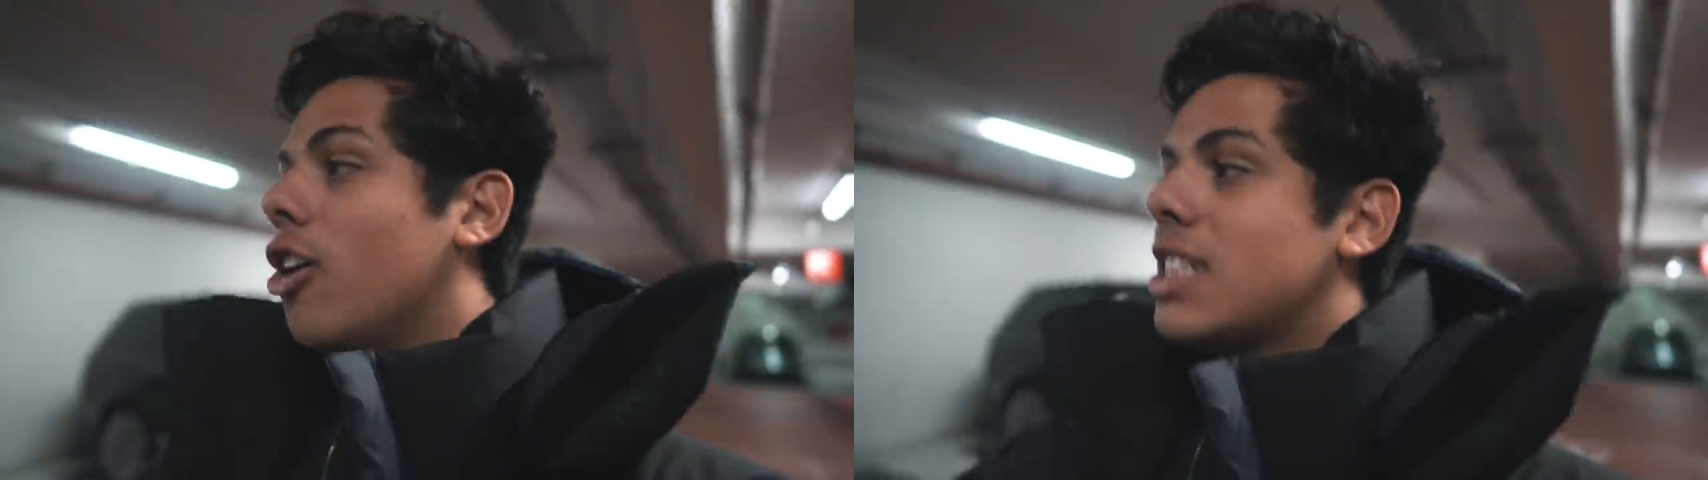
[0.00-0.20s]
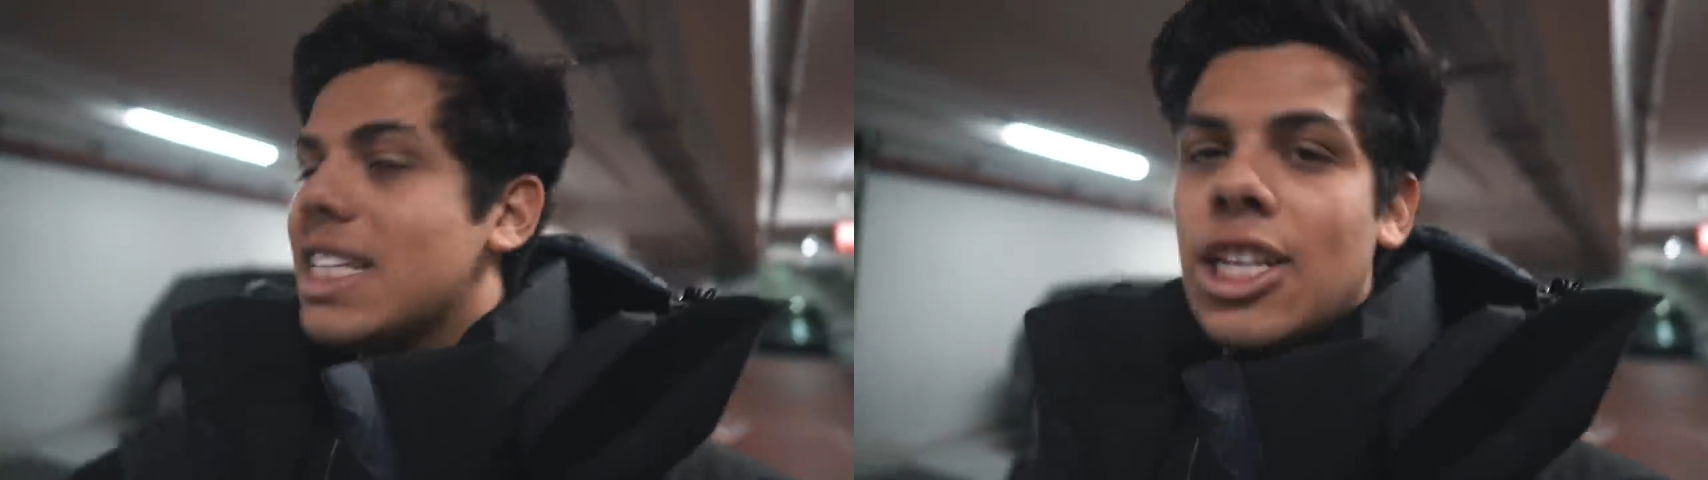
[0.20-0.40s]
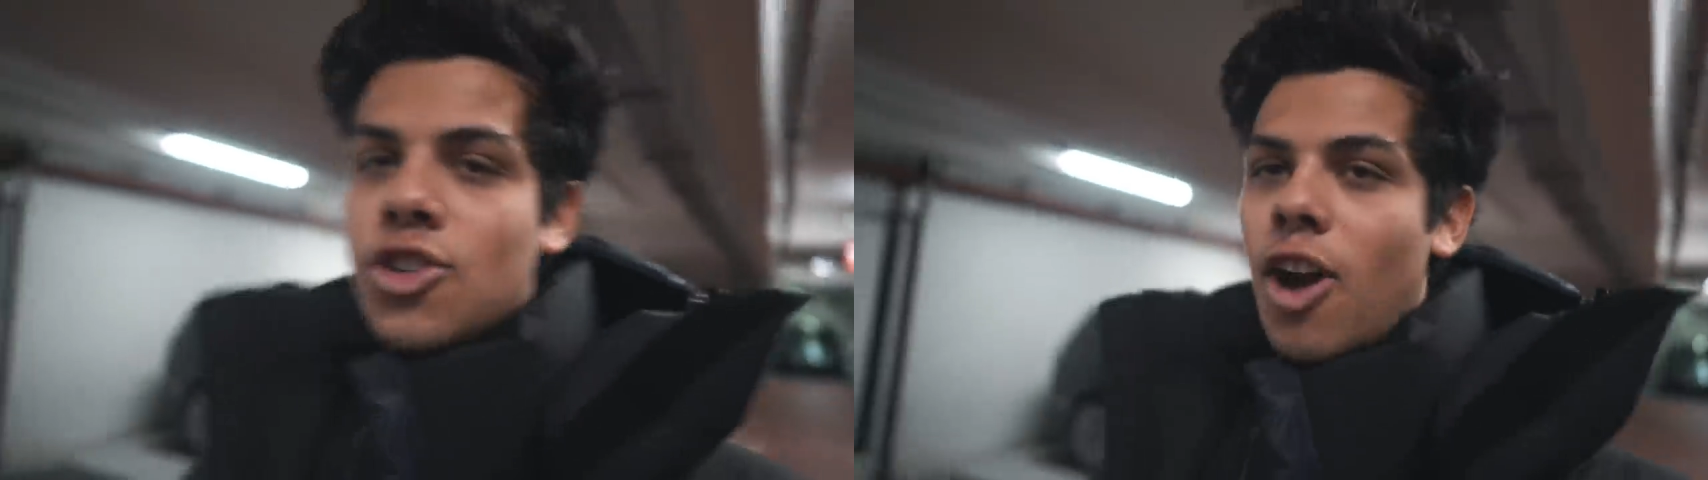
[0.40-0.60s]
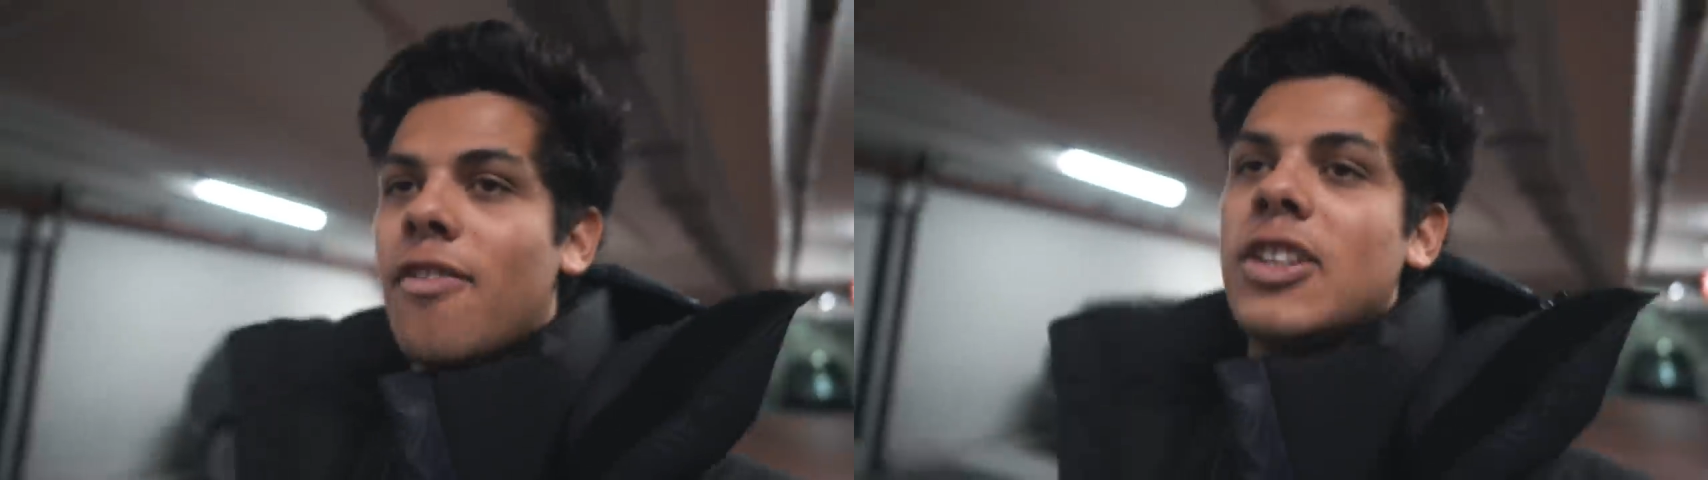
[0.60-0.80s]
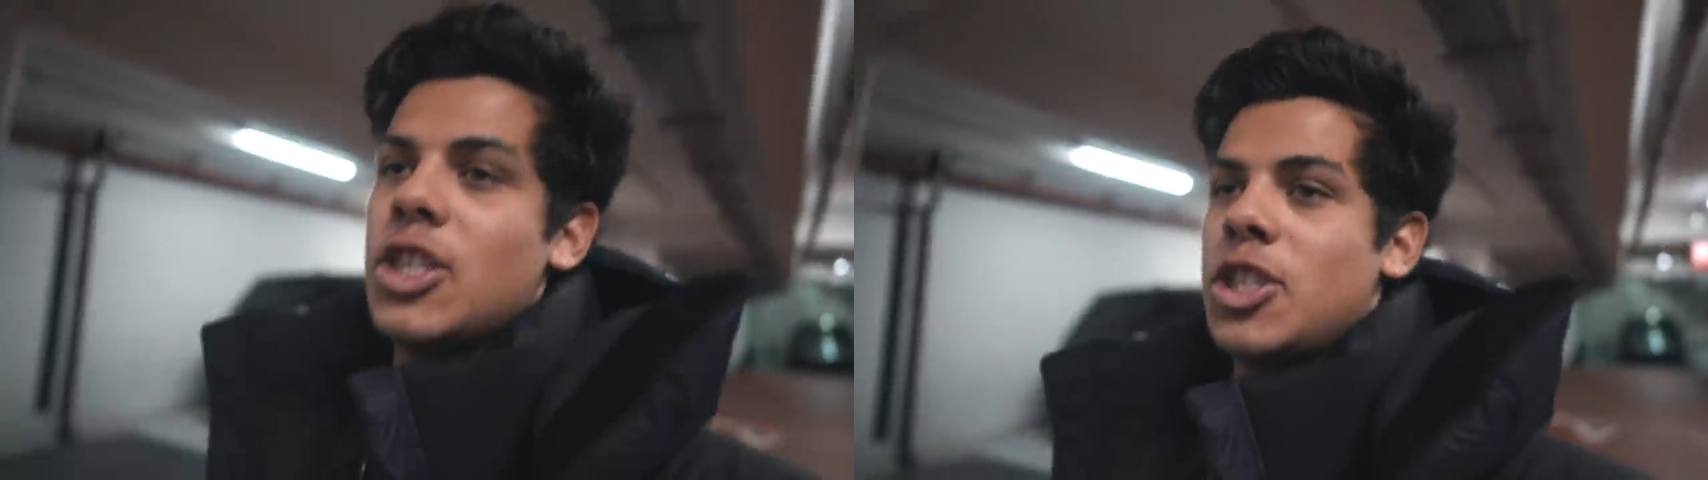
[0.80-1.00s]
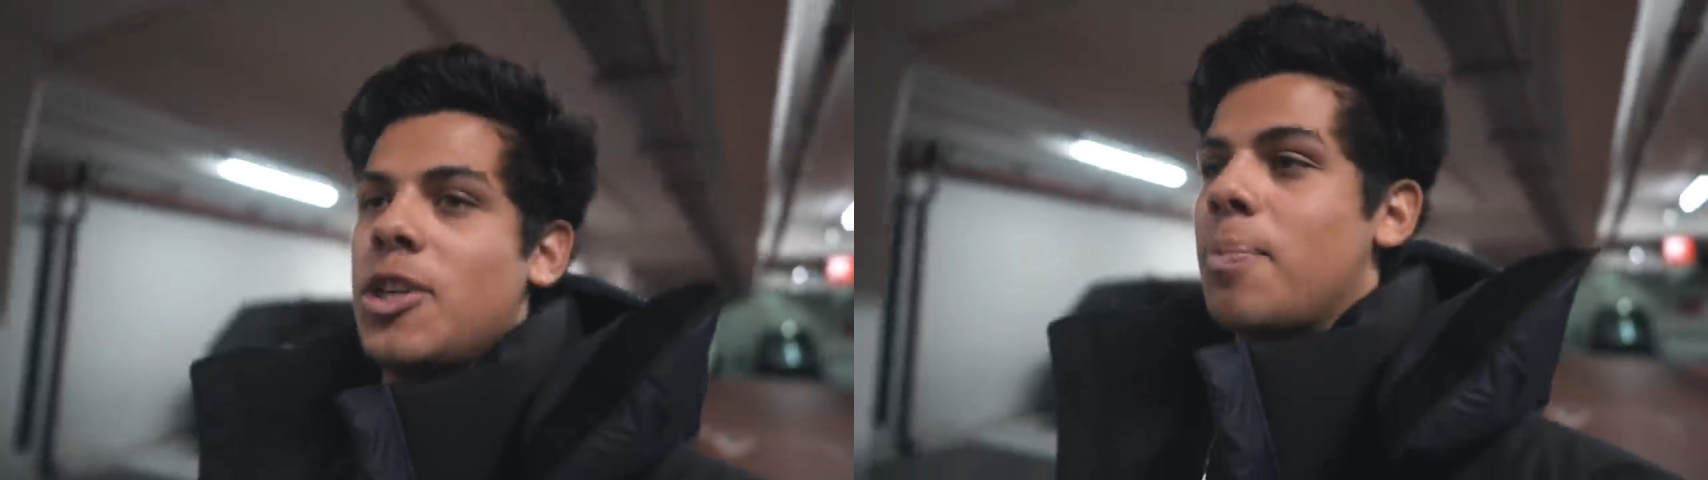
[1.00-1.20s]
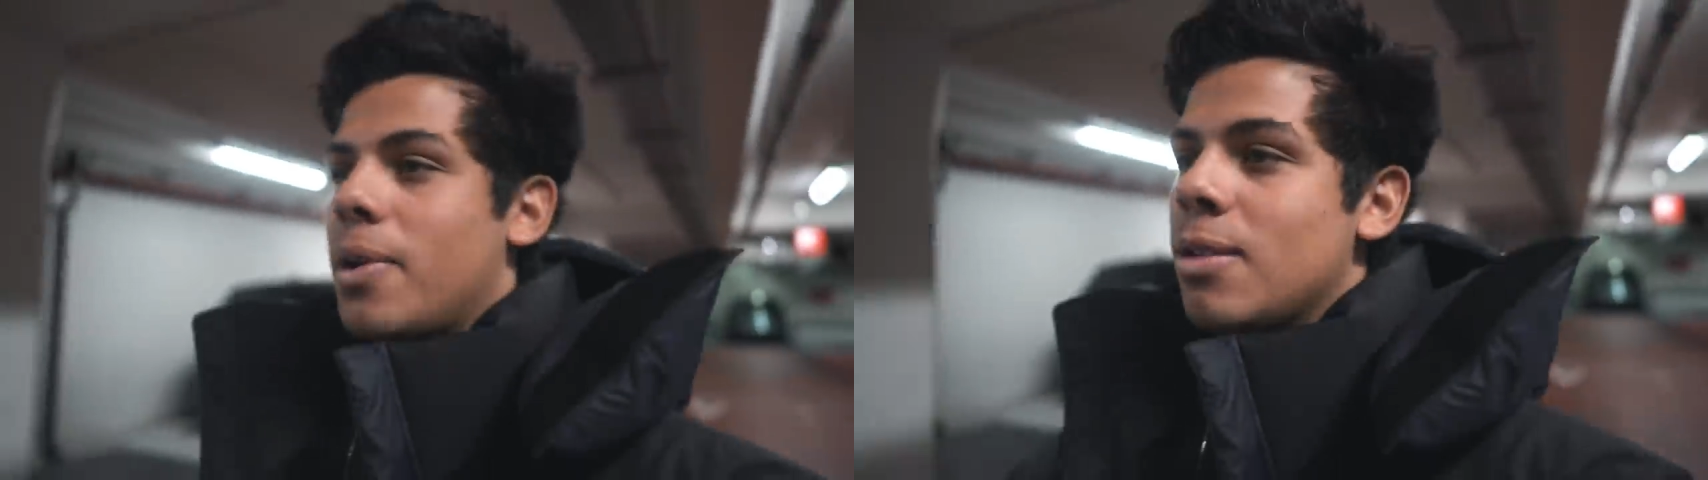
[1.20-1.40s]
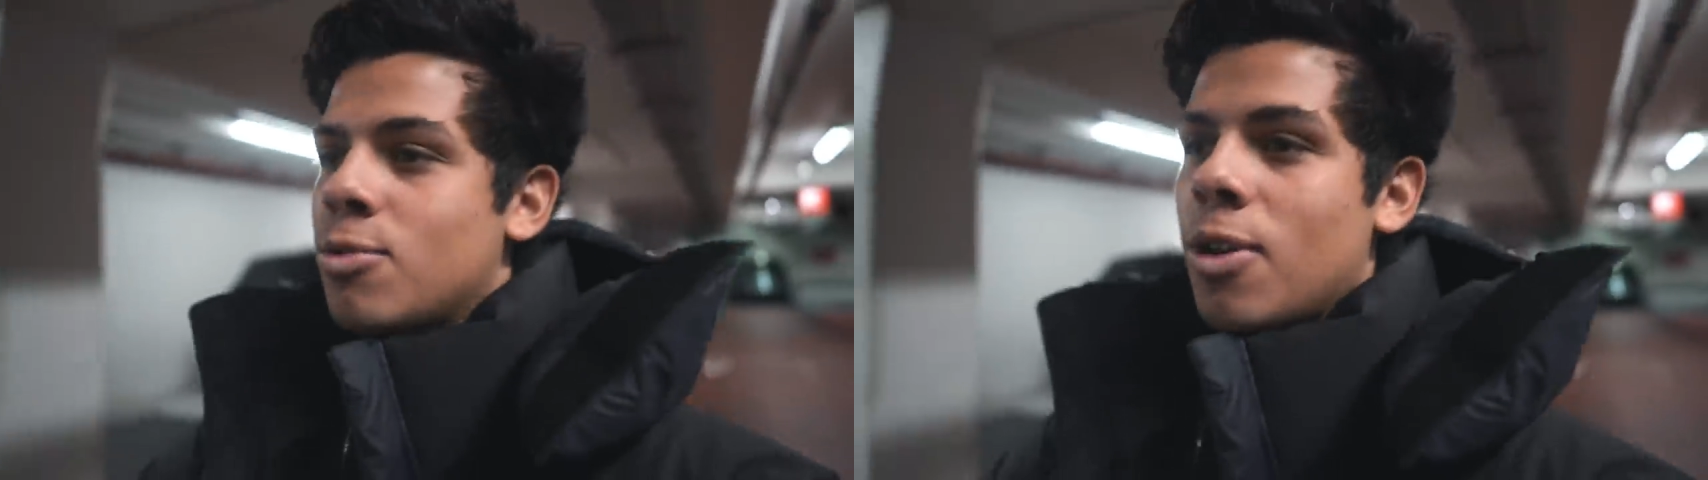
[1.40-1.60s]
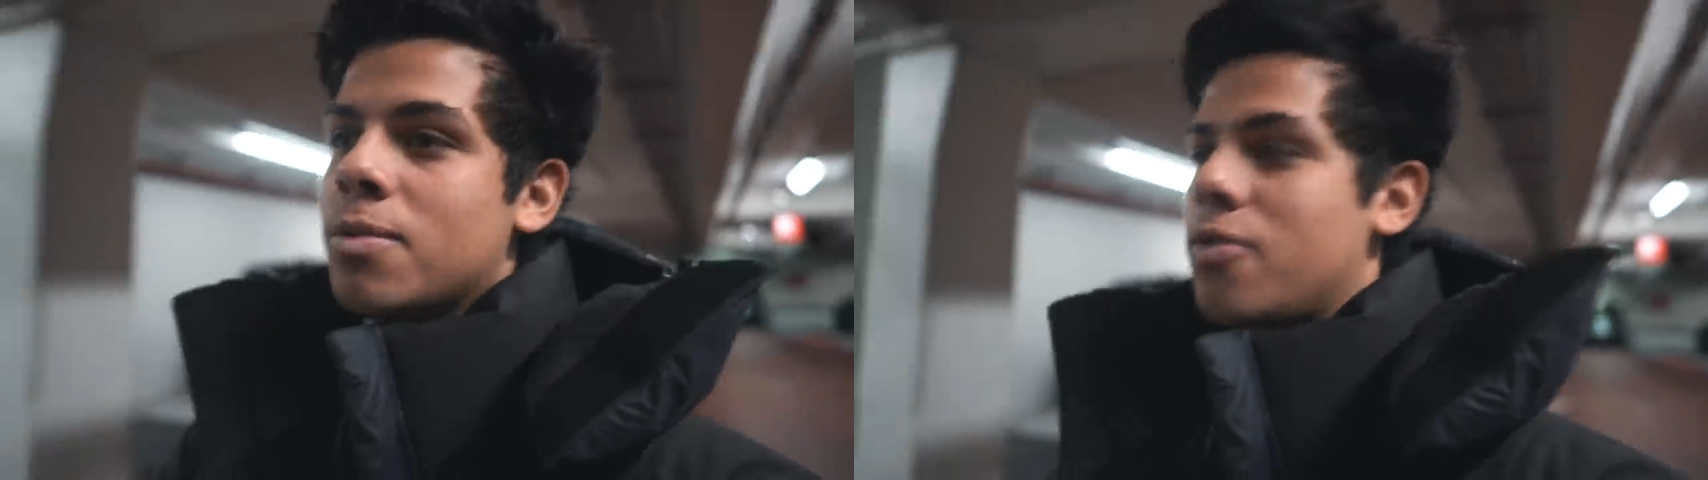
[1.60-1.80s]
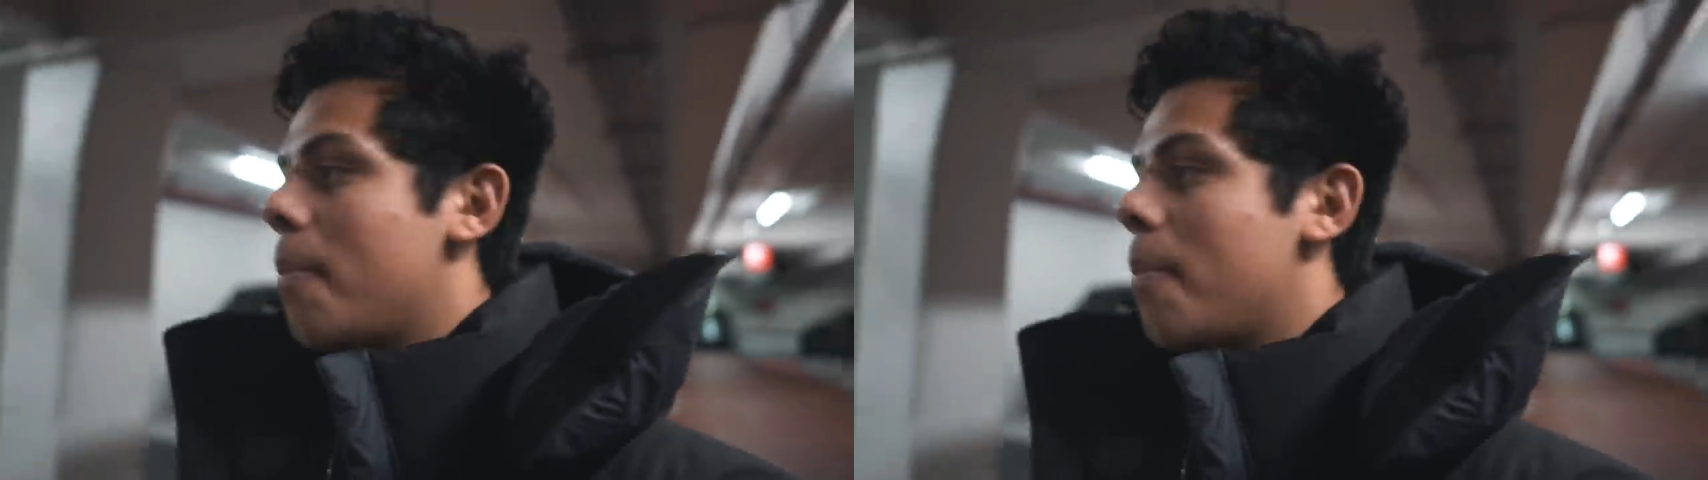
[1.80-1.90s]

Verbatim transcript: honestly, driving to Supreme drops